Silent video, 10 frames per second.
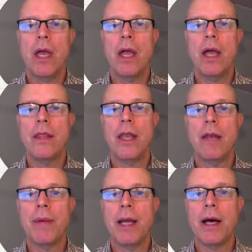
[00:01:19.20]
And then
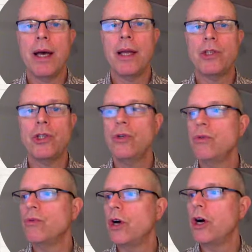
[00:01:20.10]
in my
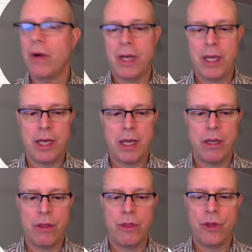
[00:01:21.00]
I2 row, I
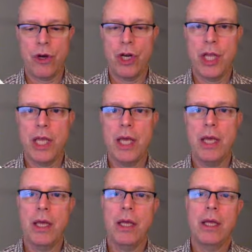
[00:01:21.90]
had 30,
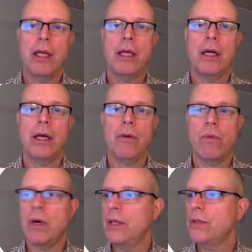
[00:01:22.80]

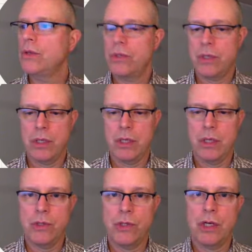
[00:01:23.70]
I1s,
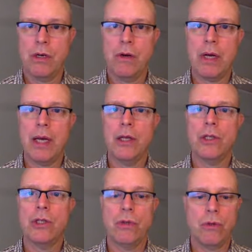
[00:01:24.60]
uh, 0
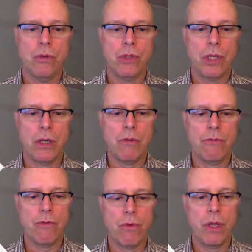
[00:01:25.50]
I2s, and
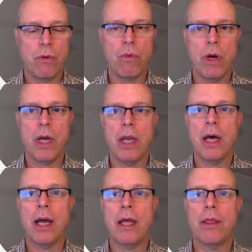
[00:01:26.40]
41
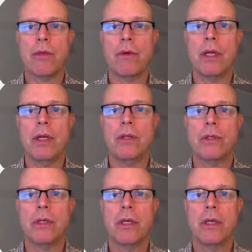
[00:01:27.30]
I3s.